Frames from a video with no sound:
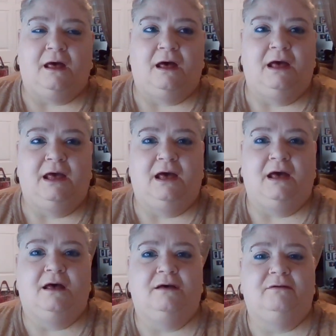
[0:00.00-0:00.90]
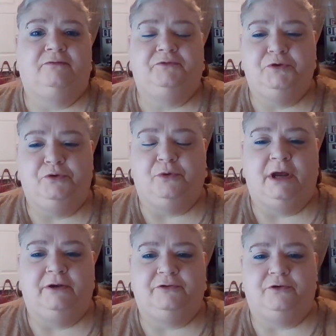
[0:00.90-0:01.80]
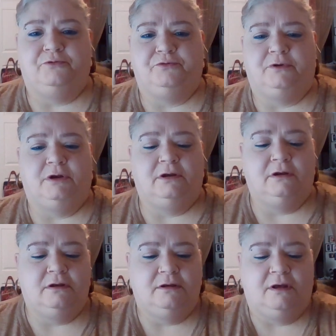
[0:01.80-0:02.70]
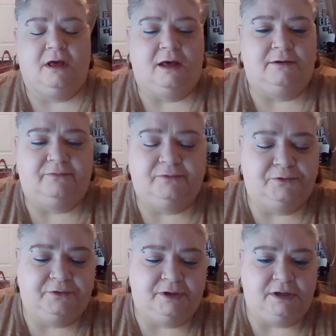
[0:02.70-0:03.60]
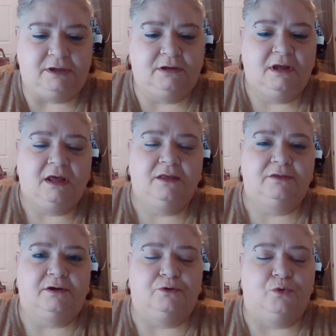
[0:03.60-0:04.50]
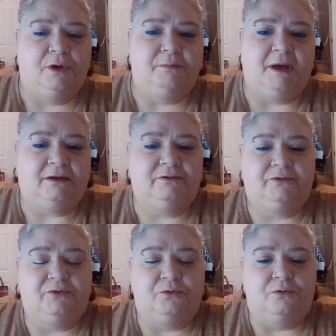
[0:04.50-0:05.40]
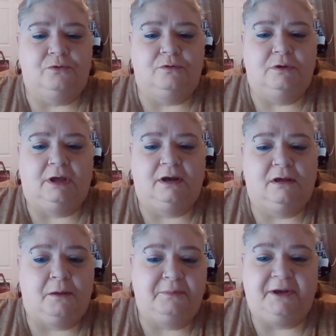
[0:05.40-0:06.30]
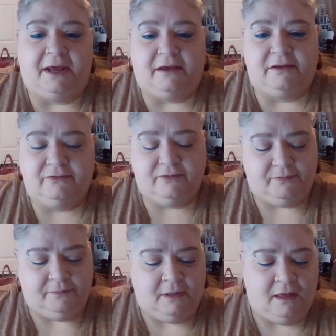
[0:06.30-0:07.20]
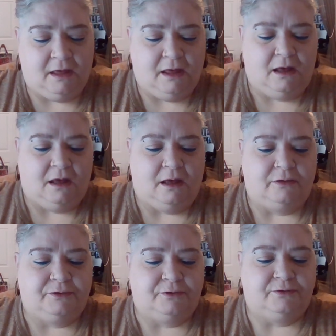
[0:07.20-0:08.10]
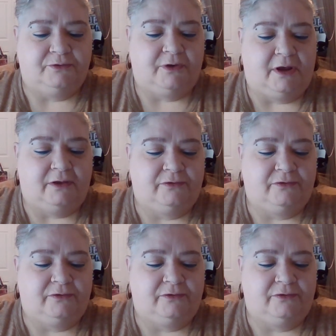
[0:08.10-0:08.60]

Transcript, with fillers: I have two grandchildren out of 13 that are going back to school in a couple days on Thursday.